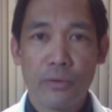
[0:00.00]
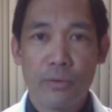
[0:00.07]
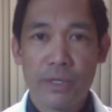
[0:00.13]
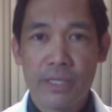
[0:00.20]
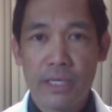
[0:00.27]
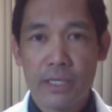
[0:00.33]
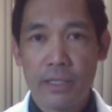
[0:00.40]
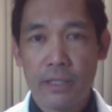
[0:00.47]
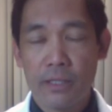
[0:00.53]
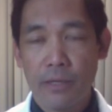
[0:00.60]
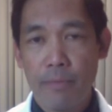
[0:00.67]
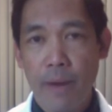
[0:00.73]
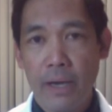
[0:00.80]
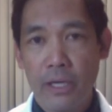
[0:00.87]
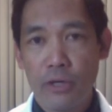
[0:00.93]
resistant to
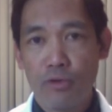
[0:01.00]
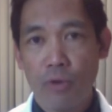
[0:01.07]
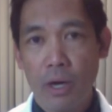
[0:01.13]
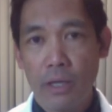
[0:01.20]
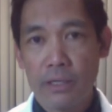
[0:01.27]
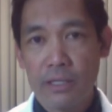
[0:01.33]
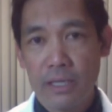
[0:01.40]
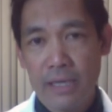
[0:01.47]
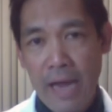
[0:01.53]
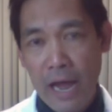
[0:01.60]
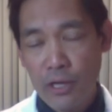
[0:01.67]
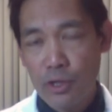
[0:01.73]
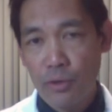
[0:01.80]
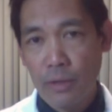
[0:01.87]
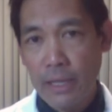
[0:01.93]
many drugs
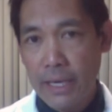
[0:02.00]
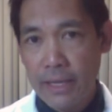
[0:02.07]
naturally,